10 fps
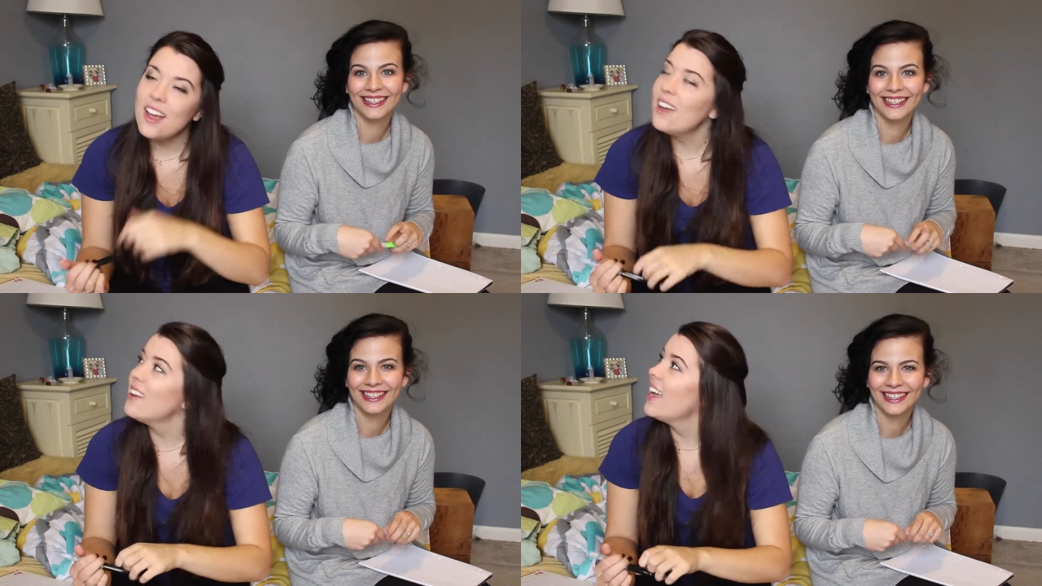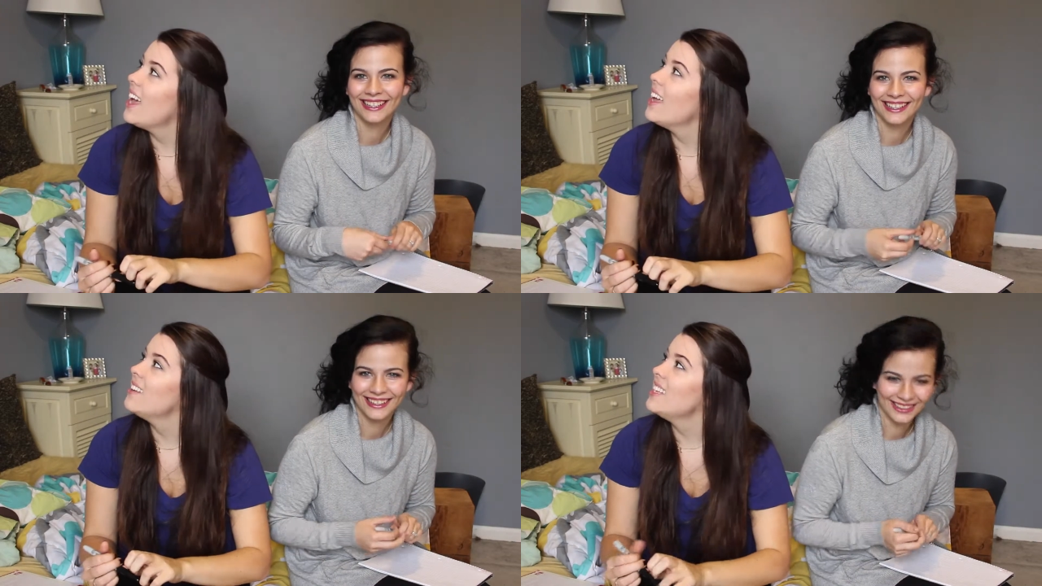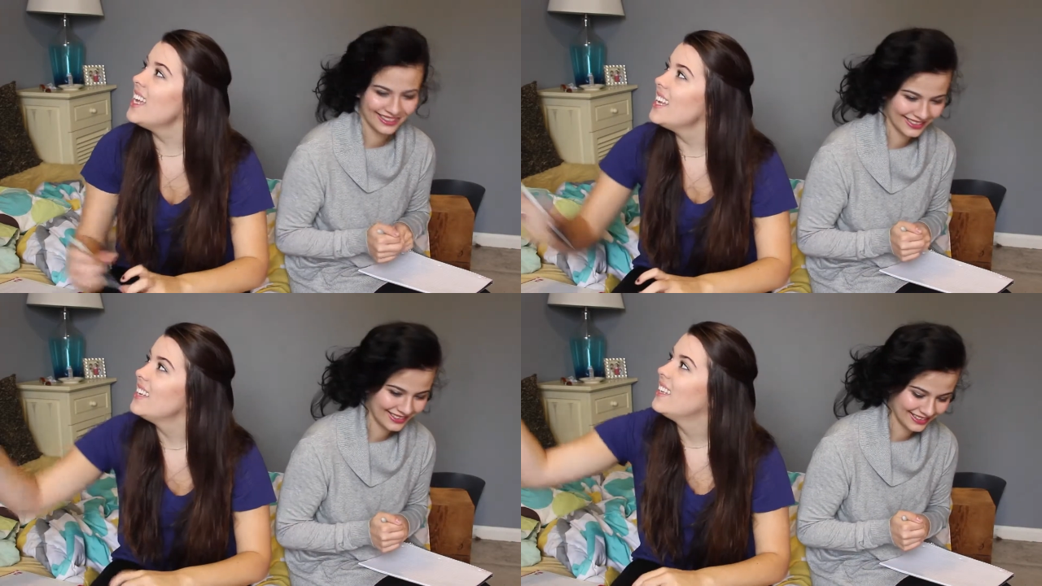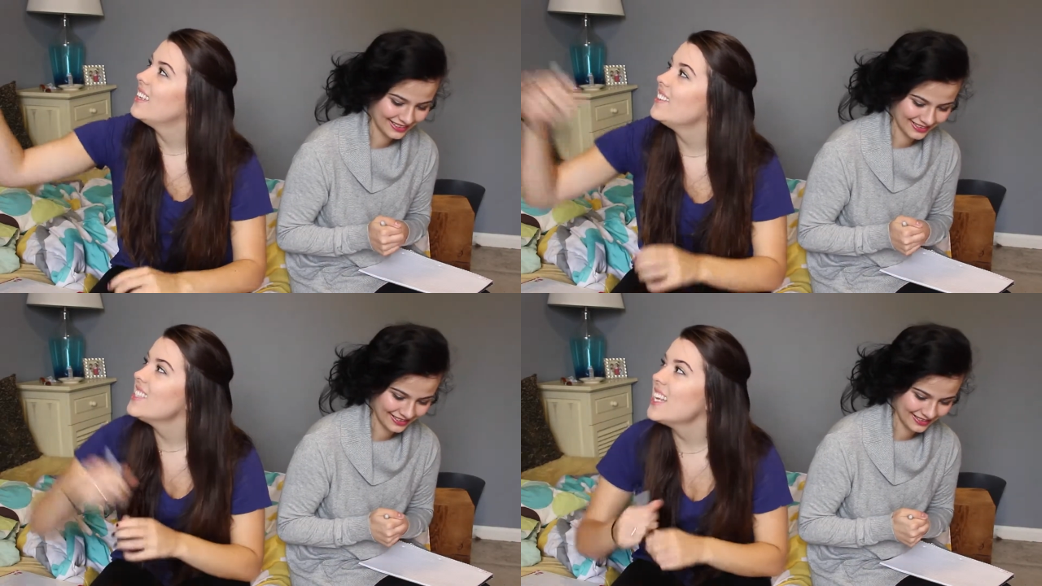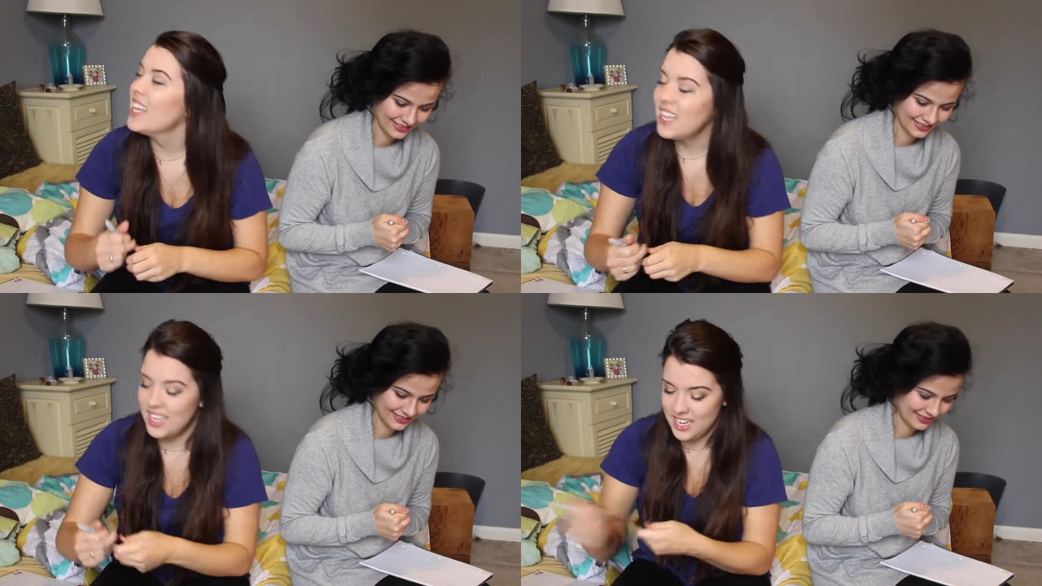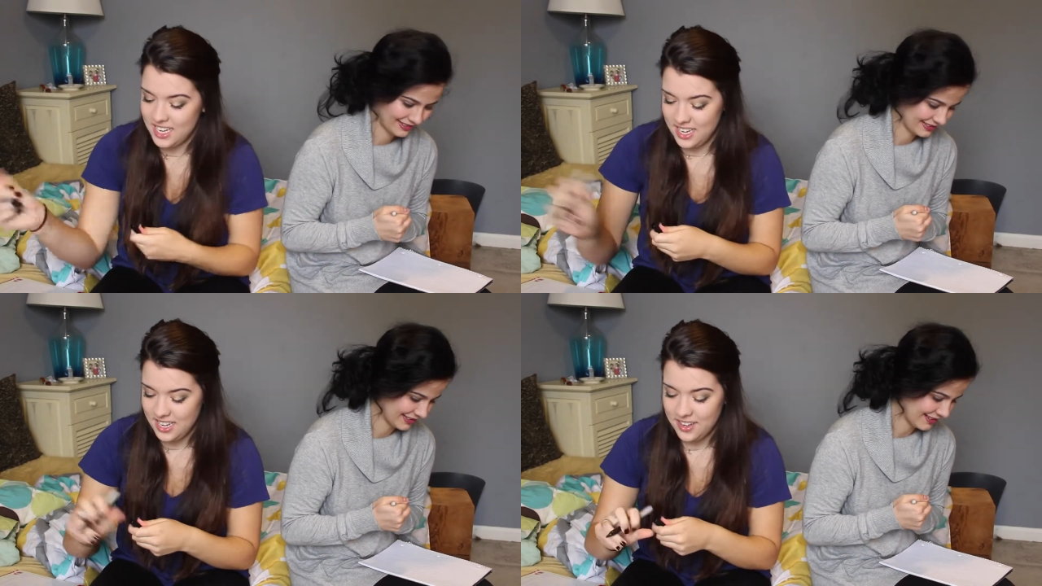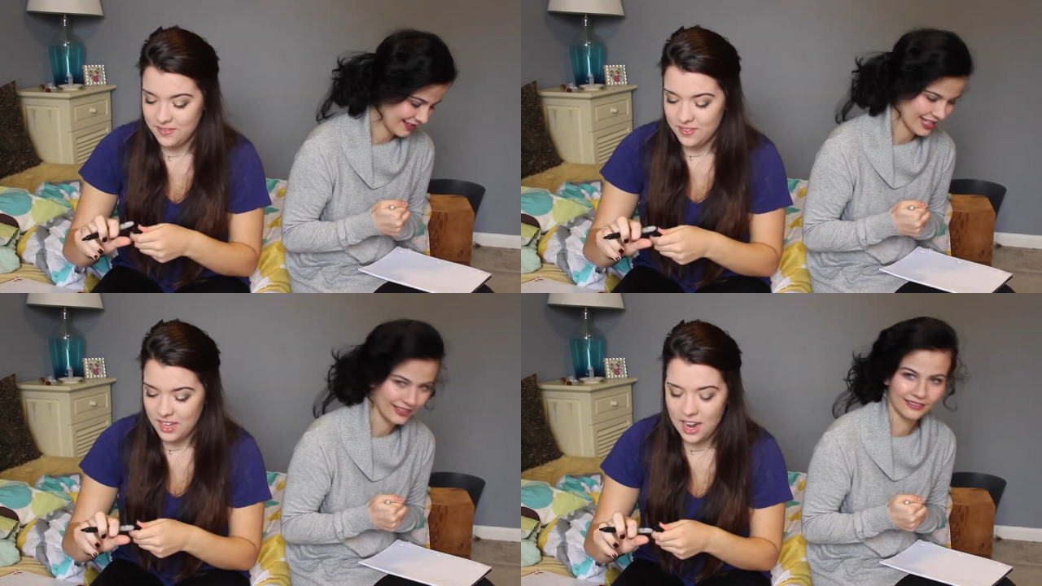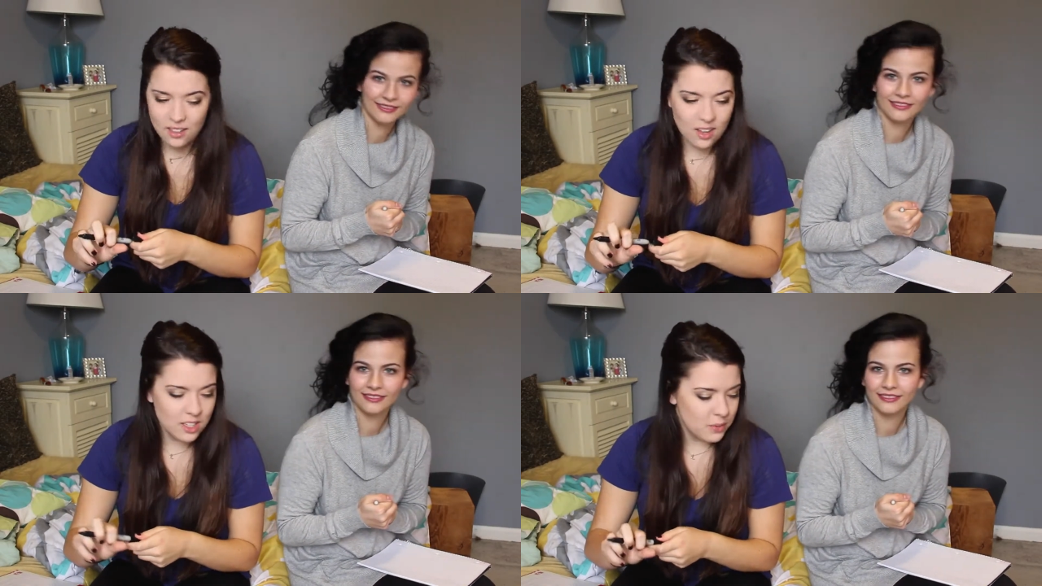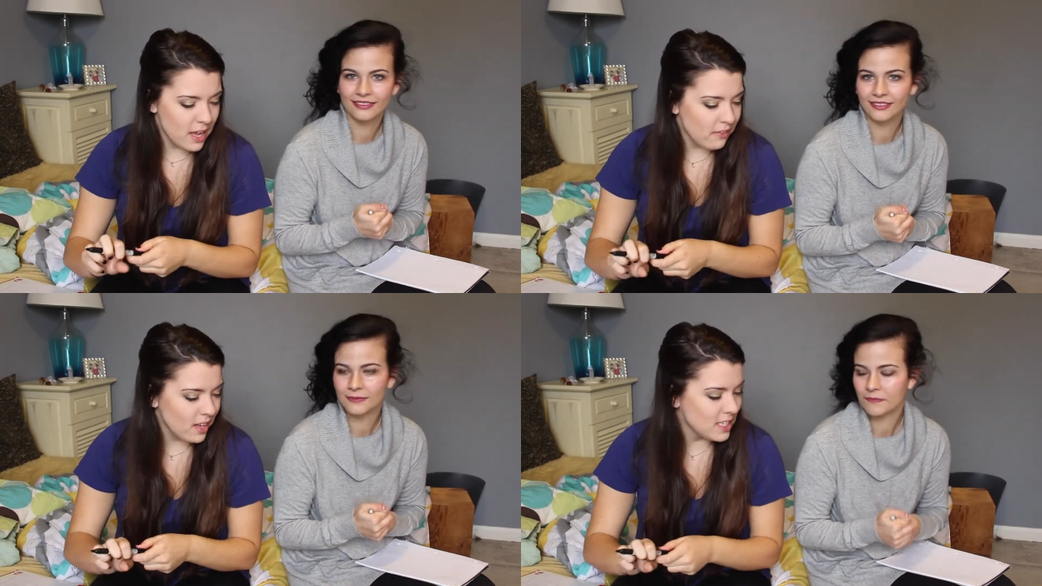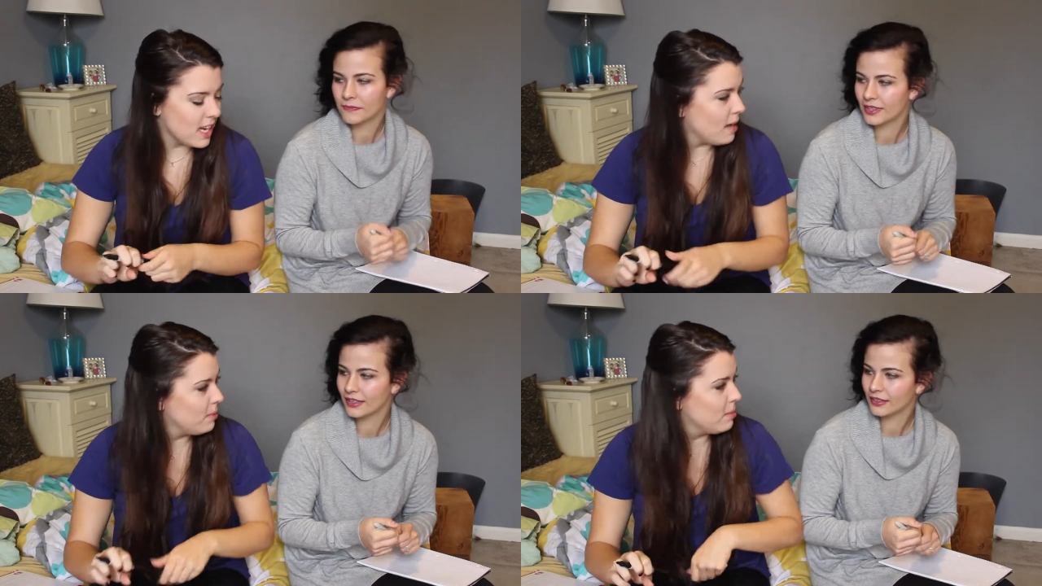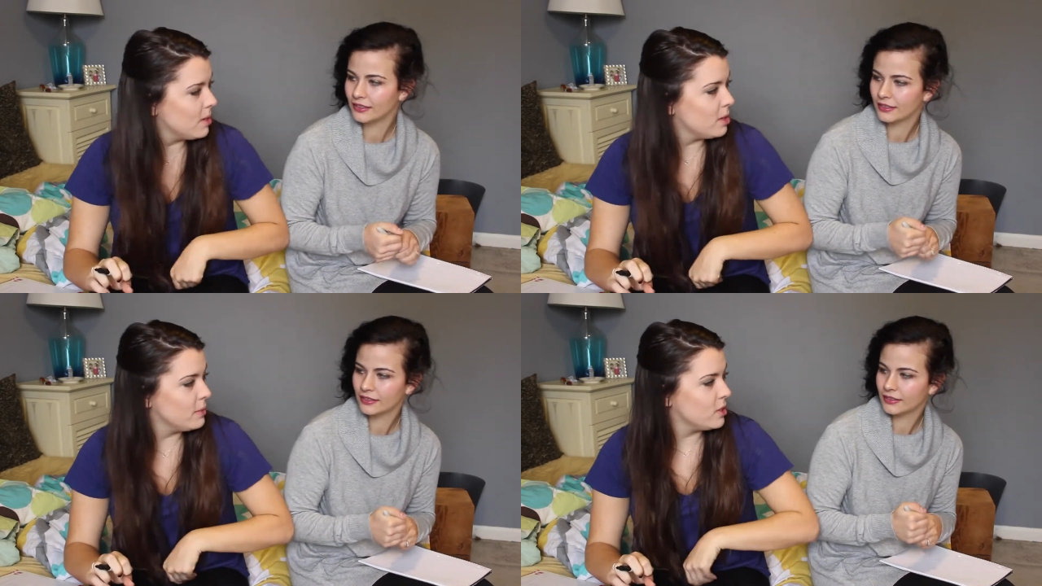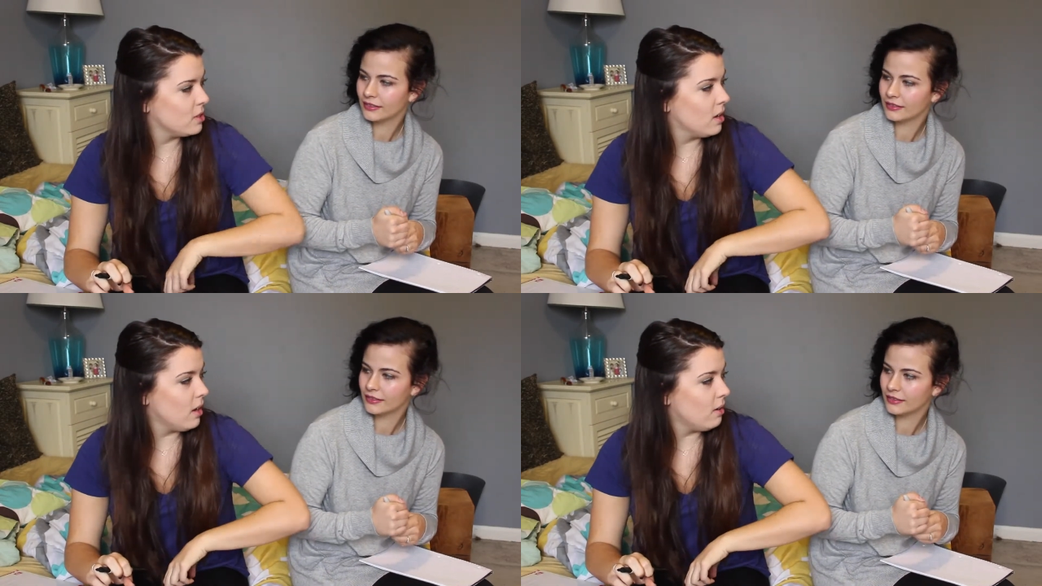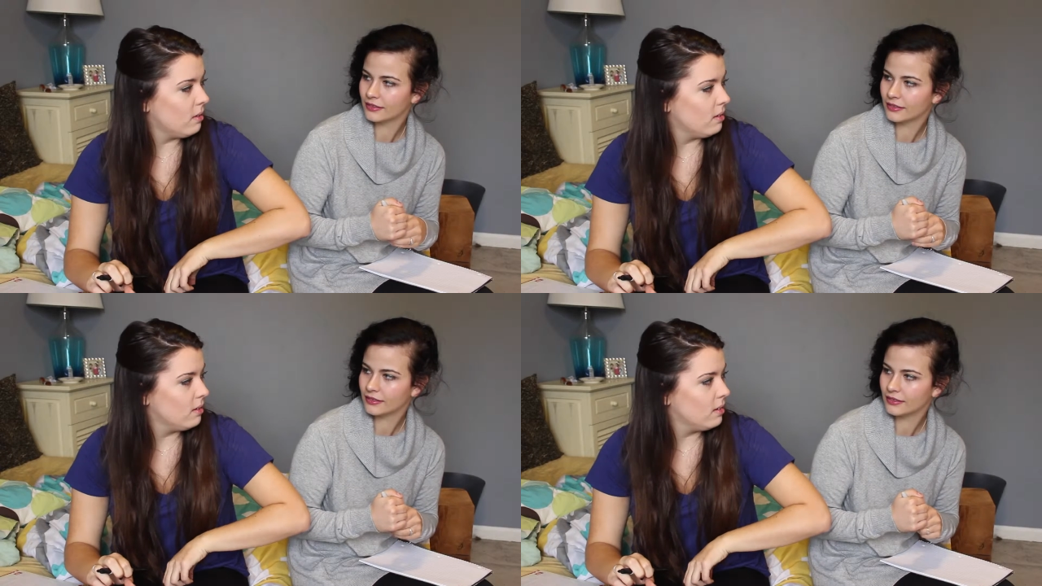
Speaker 1: Okay, done. Just kidding. All right. How long do we have? Like a time limit, or do we just go?